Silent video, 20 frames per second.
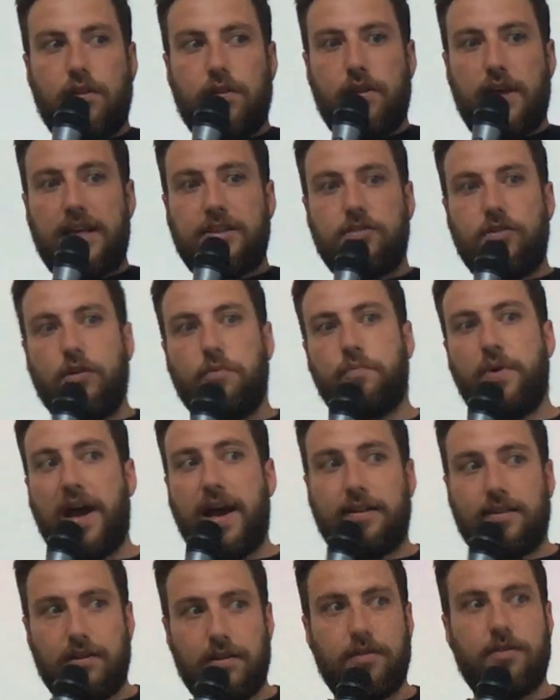That's not
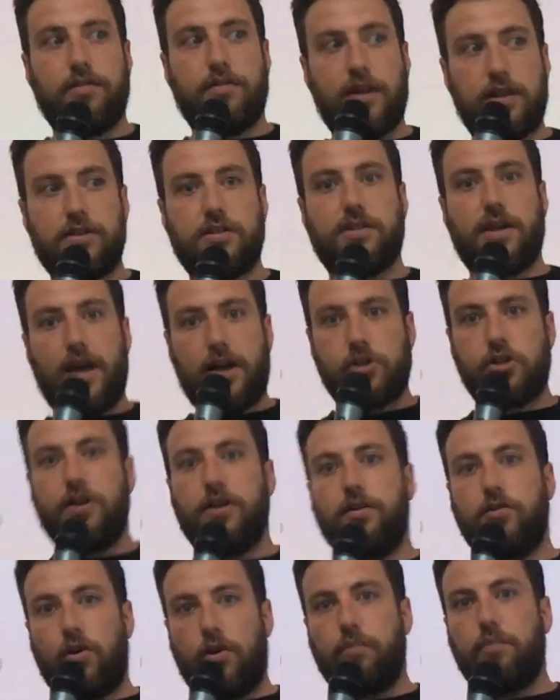bad. That's
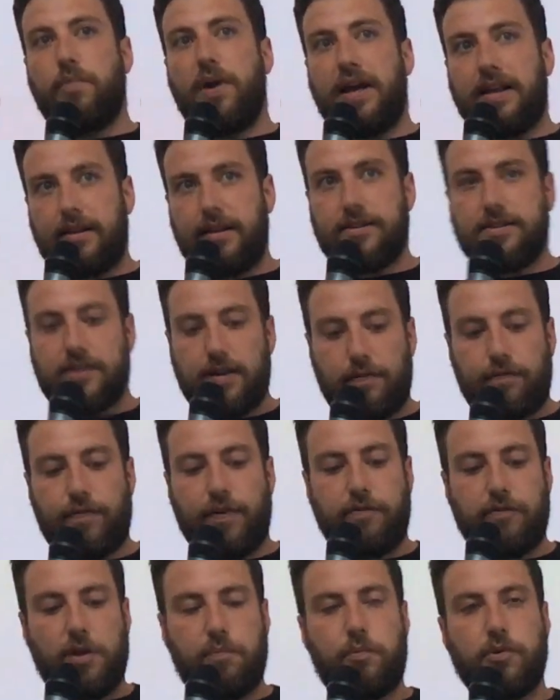actually not bad. Let's say
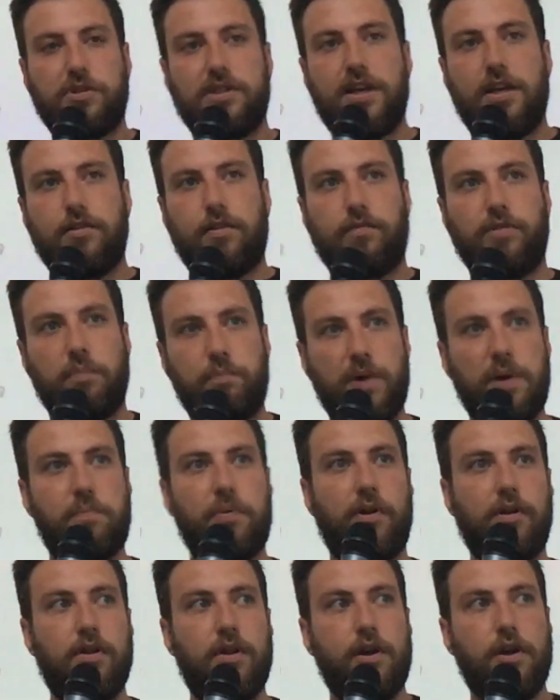50% of the
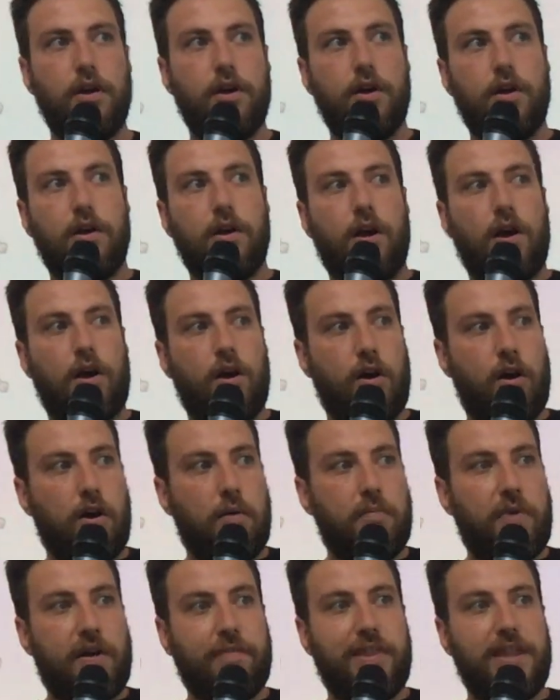people.
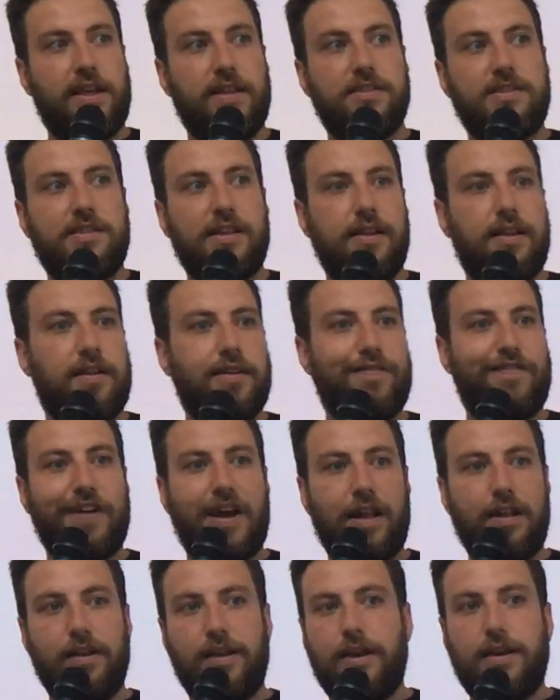I think in Silicon
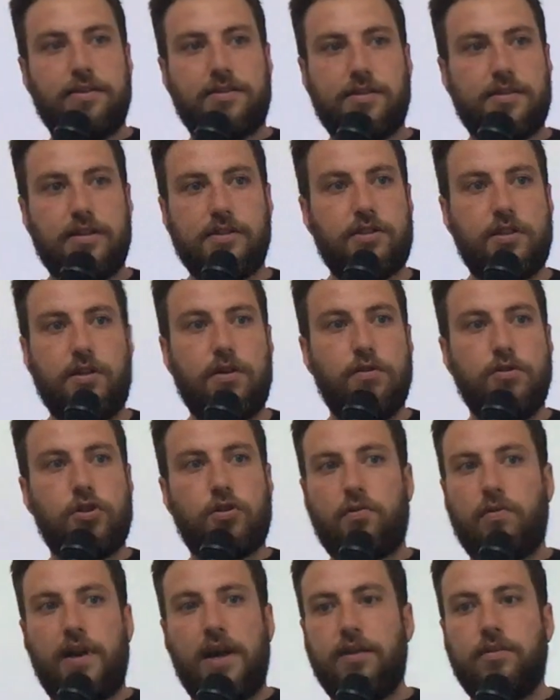Valley it's a
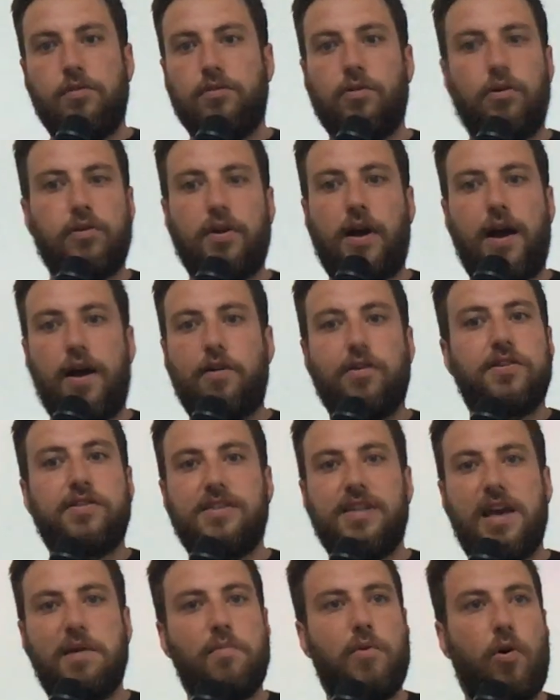huge trend. You don't hire
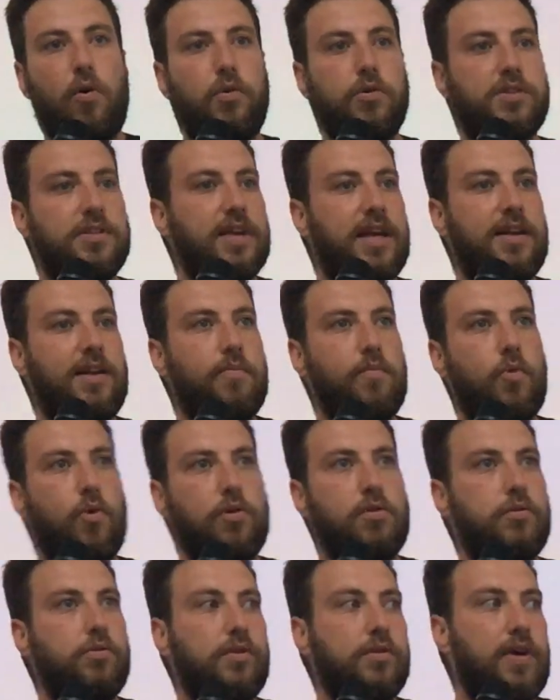CMOs
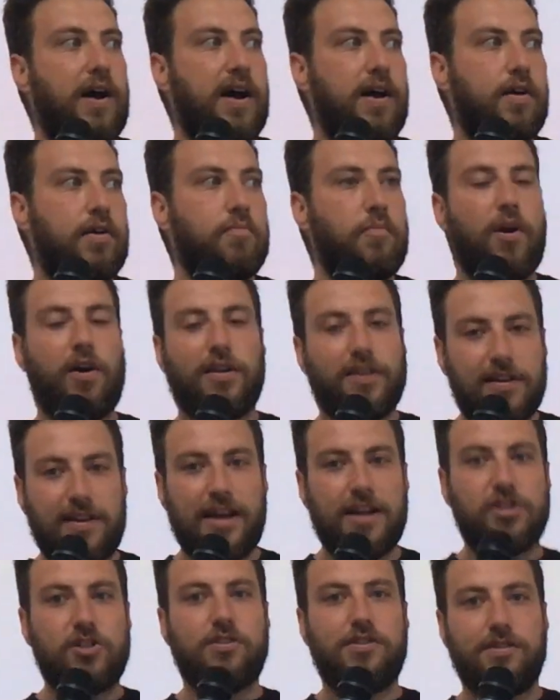anymore, you don't hire marketing
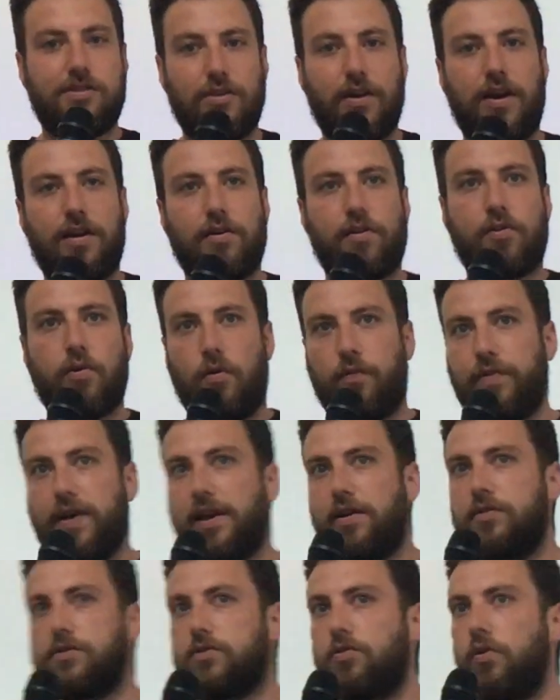agencies, you hire growth
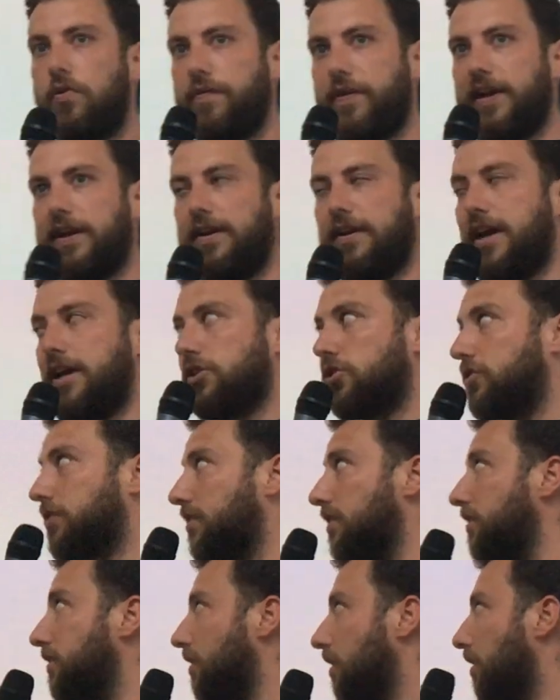hackers, growth hacking
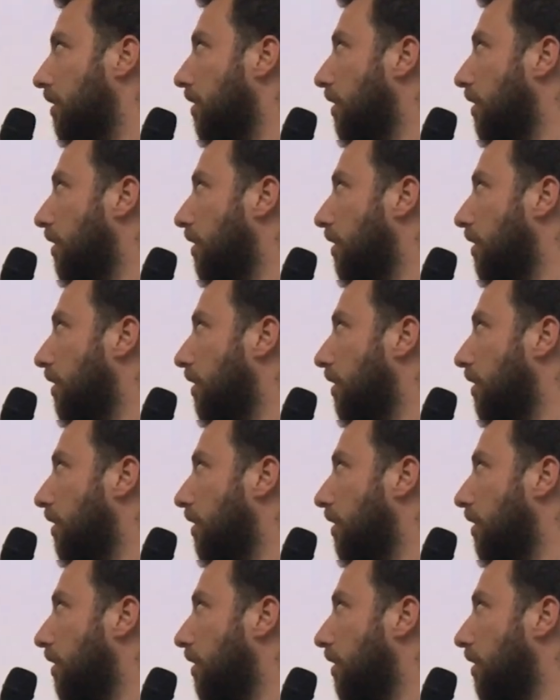agencies.